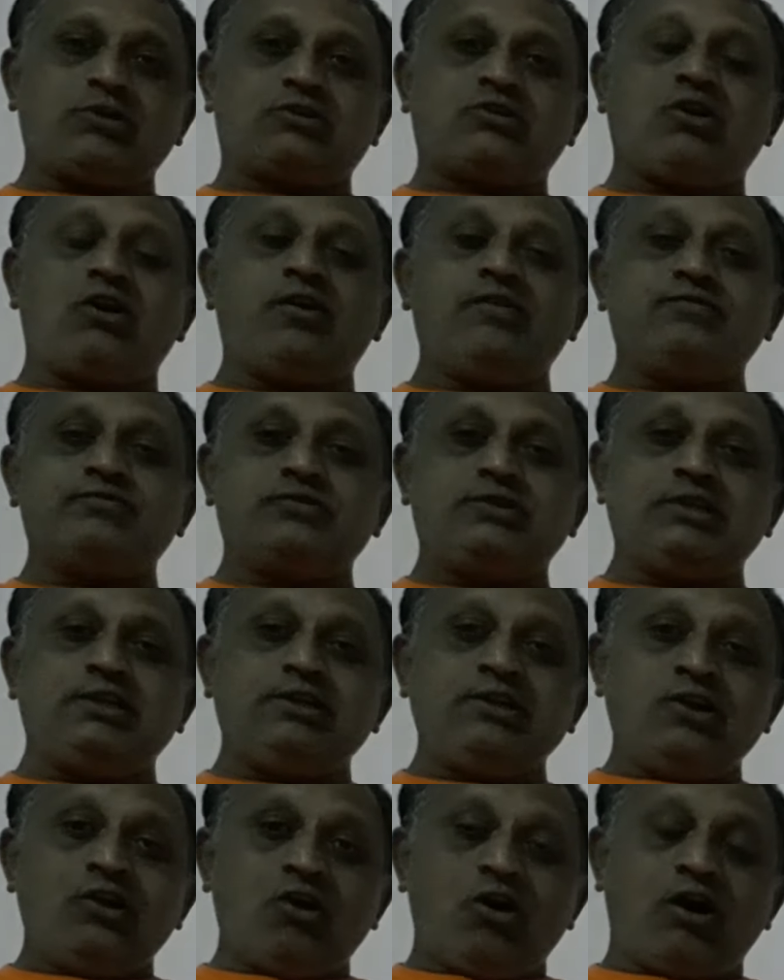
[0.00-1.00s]
of
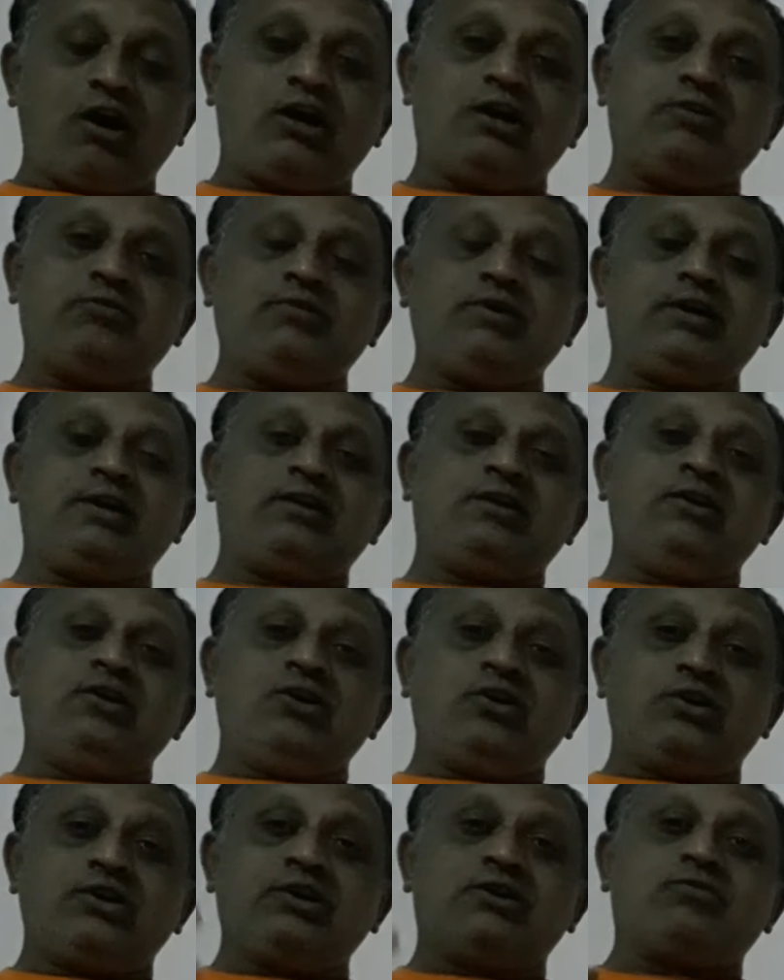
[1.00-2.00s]
the hardware
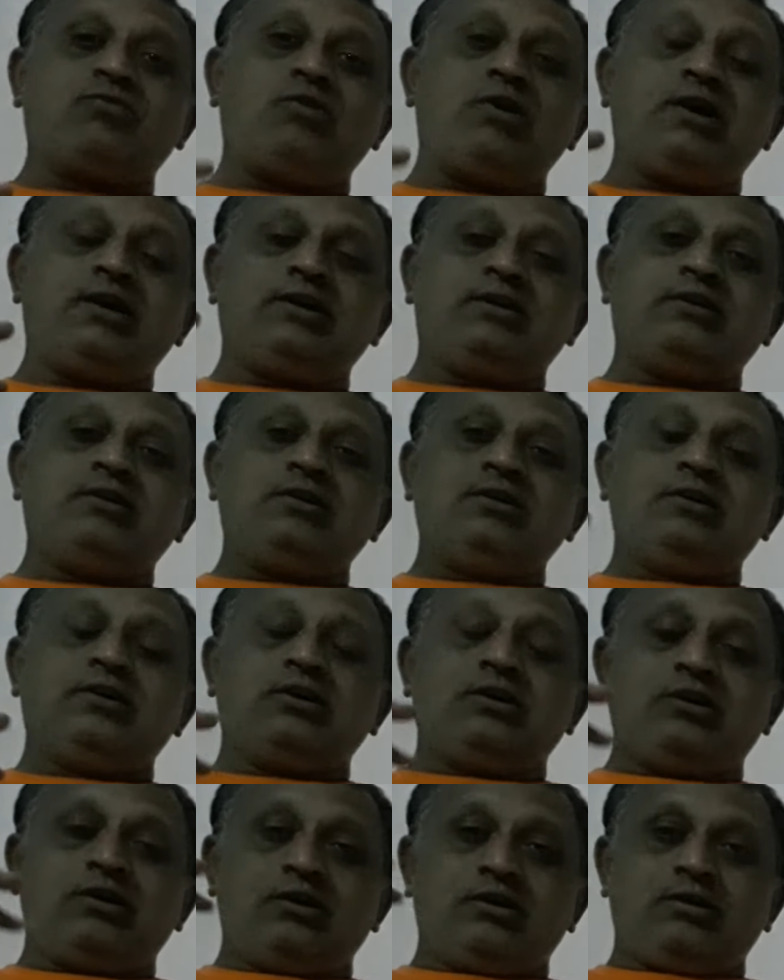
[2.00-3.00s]
required
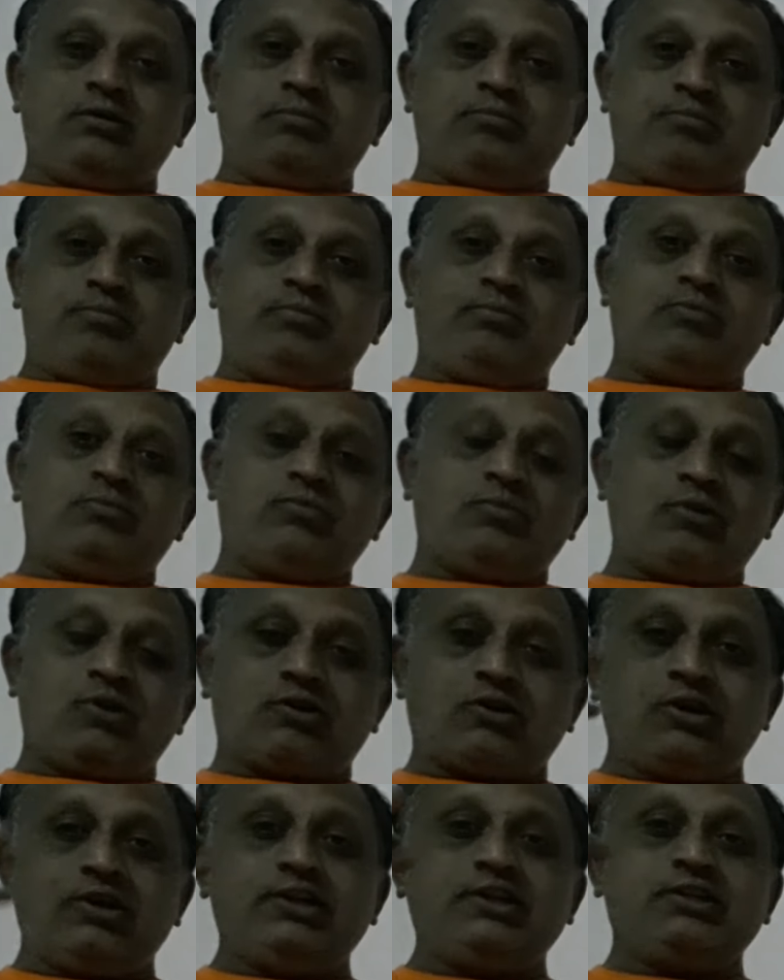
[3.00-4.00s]

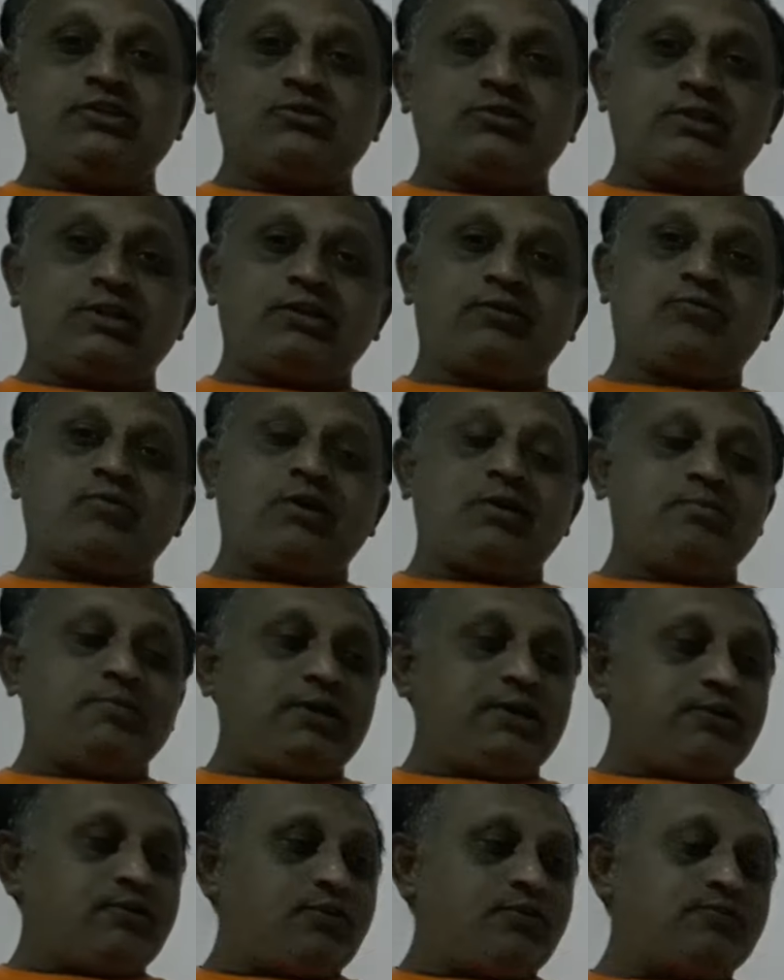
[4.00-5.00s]
according to the
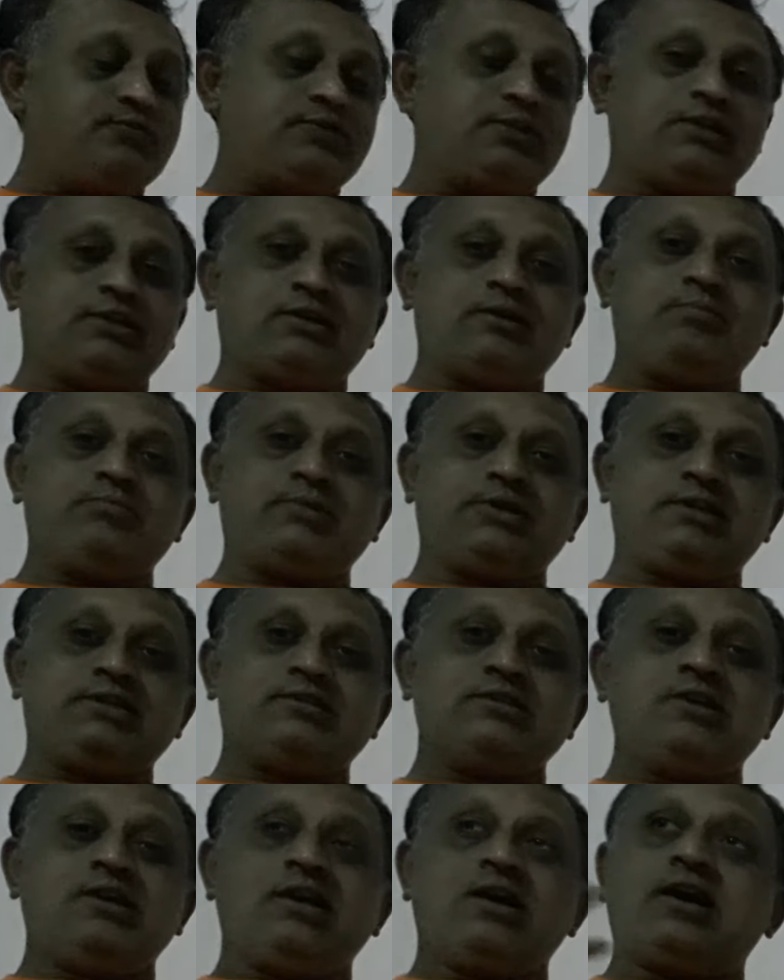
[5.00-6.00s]
requirement of the companies,
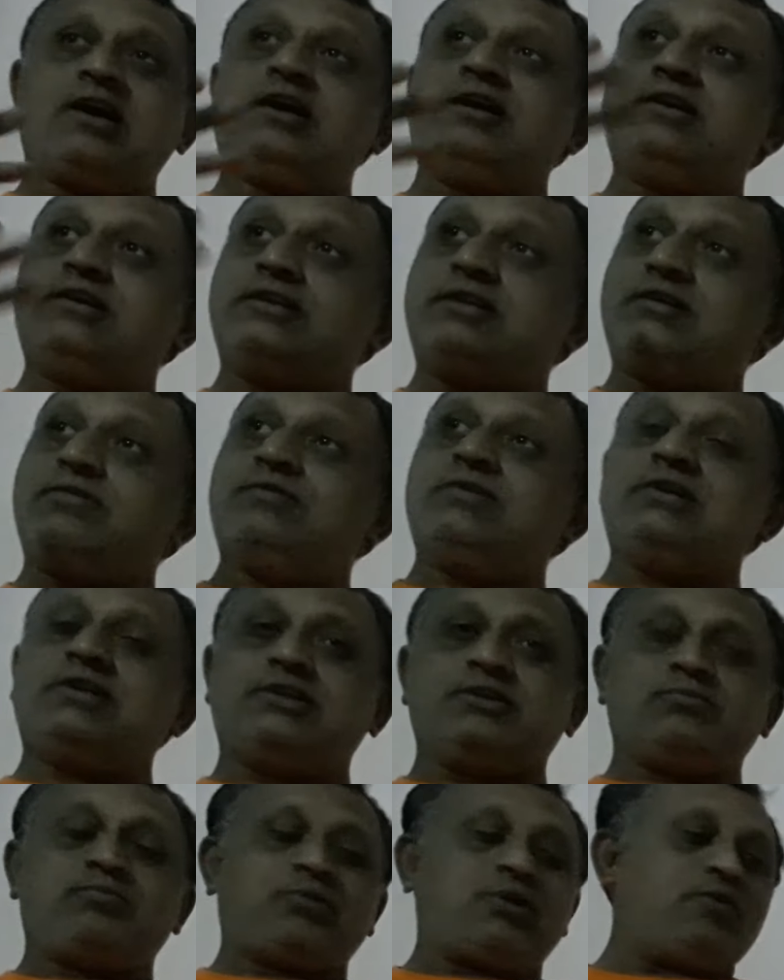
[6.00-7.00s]
and they will
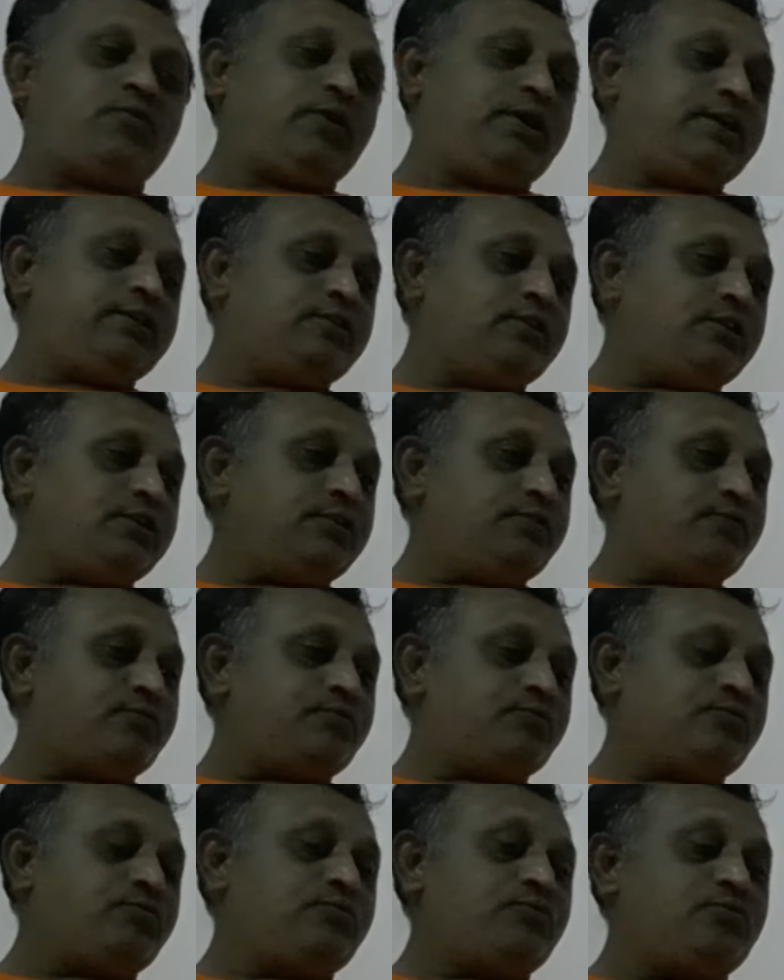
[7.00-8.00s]
provide the
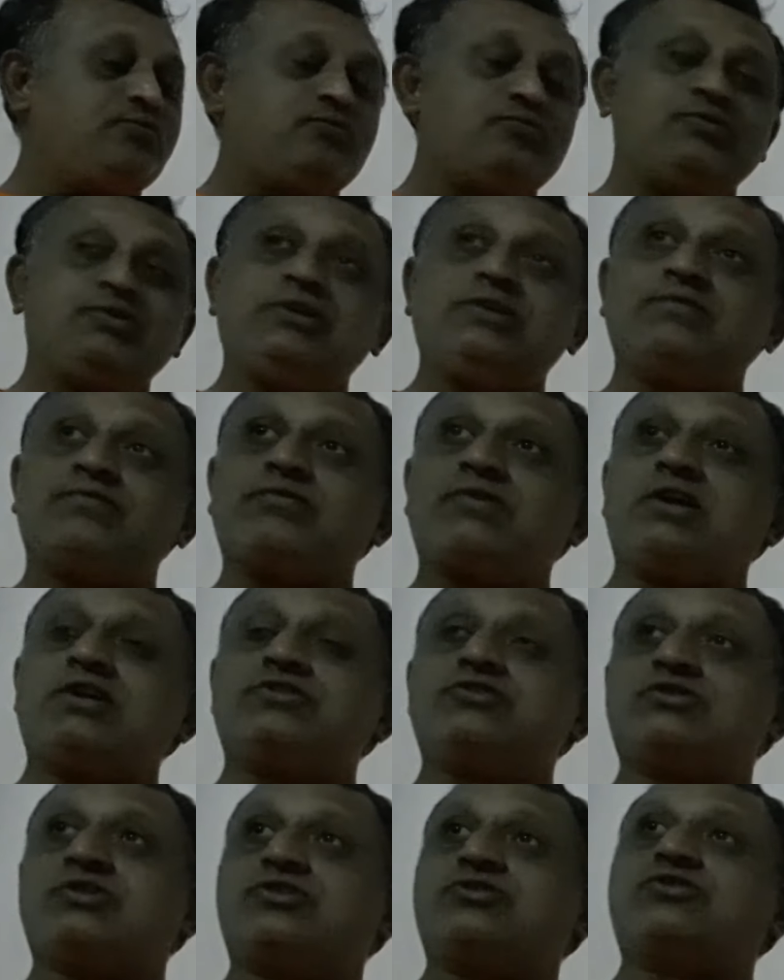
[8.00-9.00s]

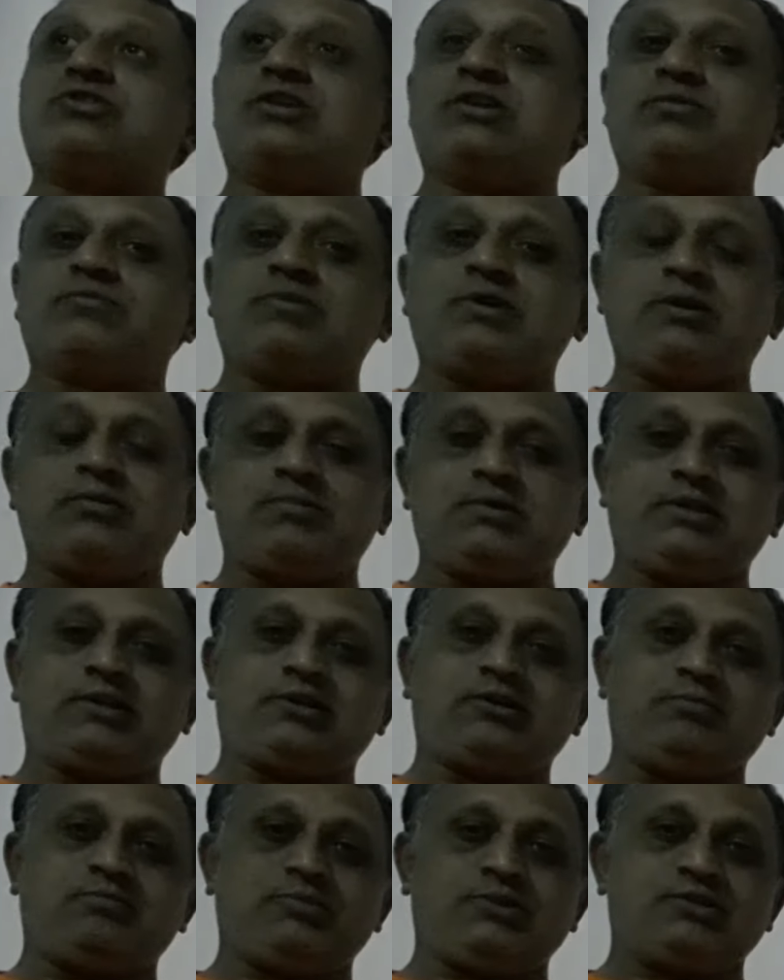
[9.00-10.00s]
infrastructure required by the
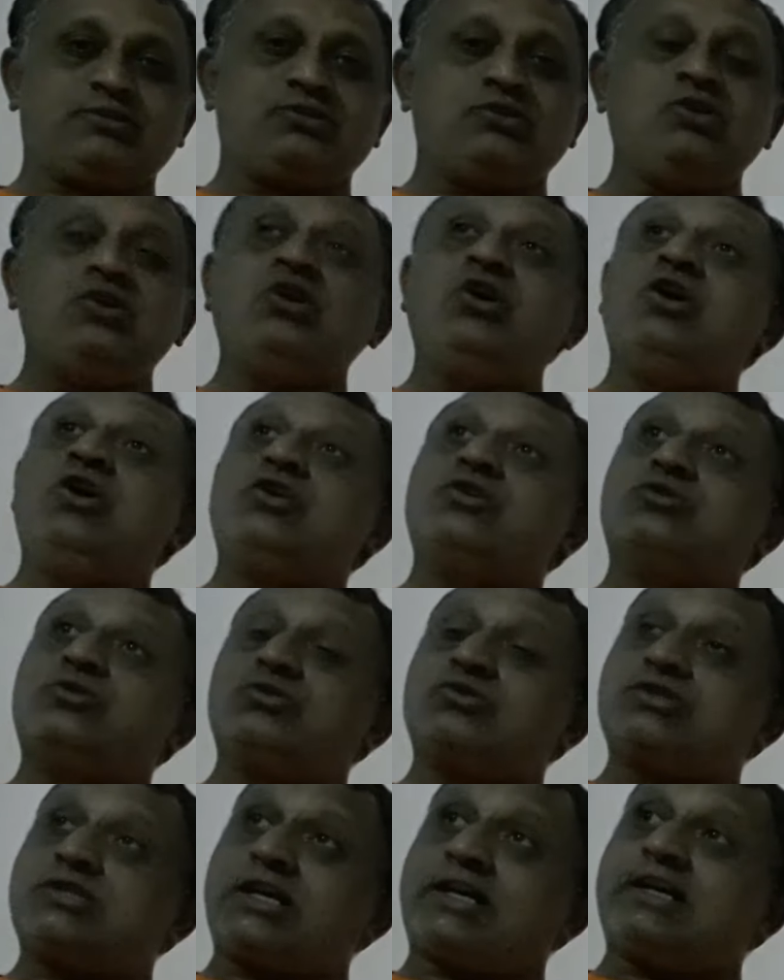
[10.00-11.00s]
companies.
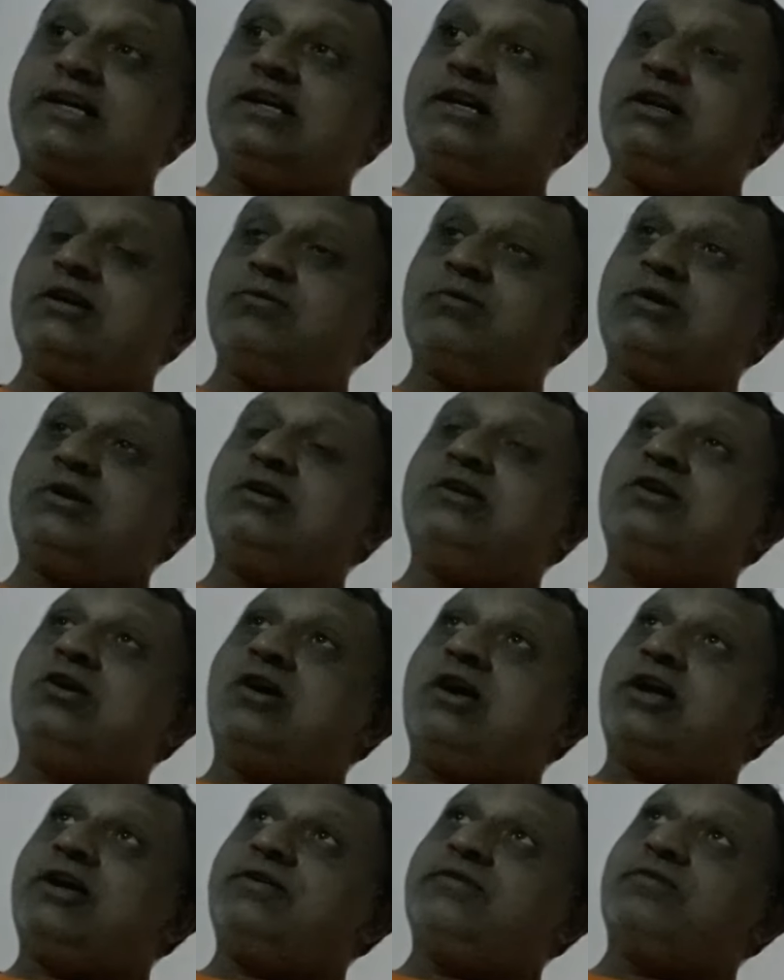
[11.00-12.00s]
So second level,
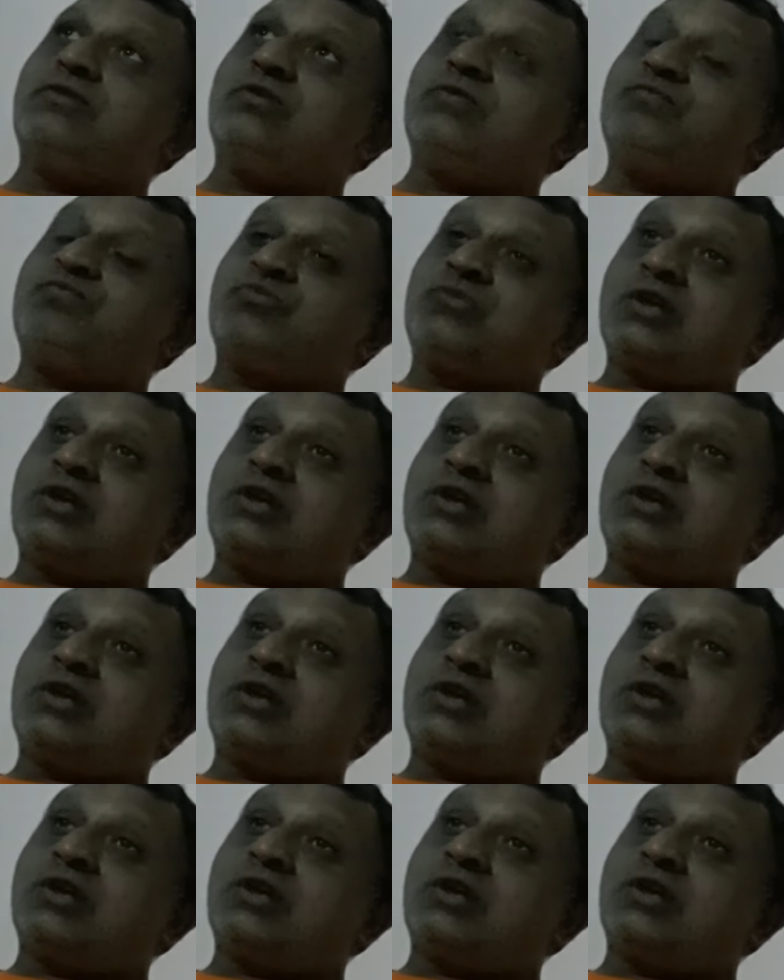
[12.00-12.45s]
in